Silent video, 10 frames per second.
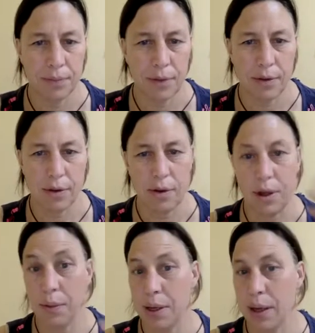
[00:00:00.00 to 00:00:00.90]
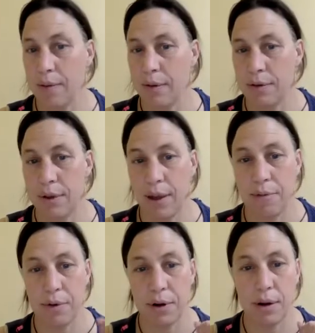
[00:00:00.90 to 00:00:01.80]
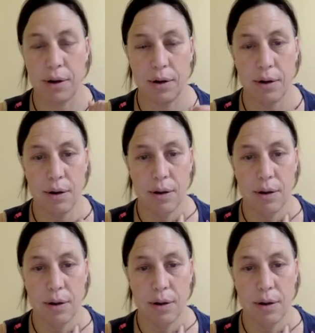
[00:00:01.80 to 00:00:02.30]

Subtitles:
So there we have our South African